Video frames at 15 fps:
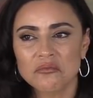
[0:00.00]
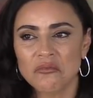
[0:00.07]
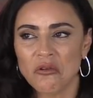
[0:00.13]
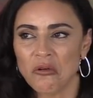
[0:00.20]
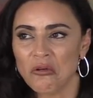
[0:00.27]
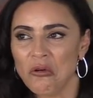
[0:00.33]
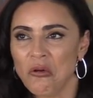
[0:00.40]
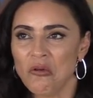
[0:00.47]

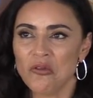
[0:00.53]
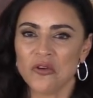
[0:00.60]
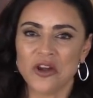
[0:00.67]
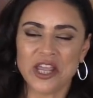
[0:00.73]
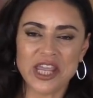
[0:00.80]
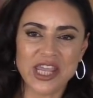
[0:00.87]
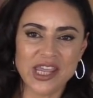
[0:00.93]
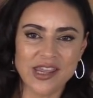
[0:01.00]
or over a
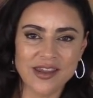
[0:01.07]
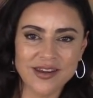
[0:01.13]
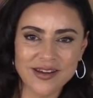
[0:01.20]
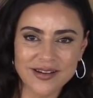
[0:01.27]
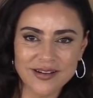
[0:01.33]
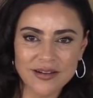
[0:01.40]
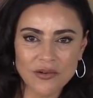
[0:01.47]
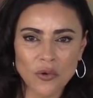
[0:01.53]

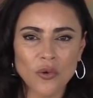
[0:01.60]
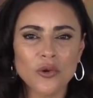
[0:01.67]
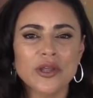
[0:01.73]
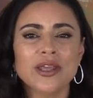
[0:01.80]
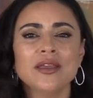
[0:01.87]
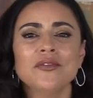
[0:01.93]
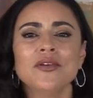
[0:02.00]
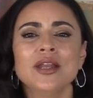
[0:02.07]
year or
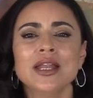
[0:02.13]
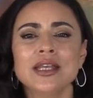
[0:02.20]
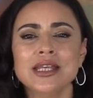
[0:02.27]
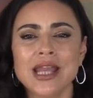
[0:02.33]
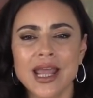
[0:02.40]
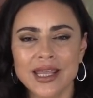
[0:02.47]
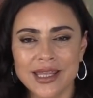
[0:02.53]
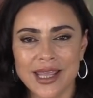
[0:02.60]
even a
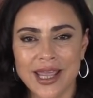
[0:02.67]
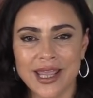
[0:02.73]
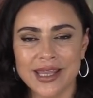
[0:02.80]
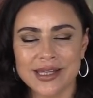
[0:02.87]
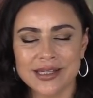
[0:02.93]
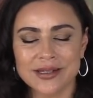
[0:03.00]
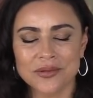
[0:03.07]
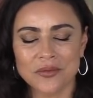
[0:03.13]

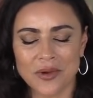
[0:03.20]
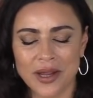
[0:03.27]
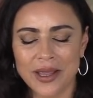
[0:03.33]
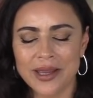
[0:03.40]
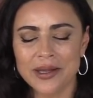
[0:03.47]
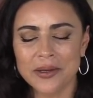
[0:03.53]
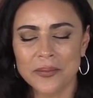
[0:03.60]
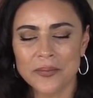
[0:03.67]
decade,
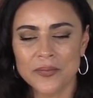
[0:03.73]
right?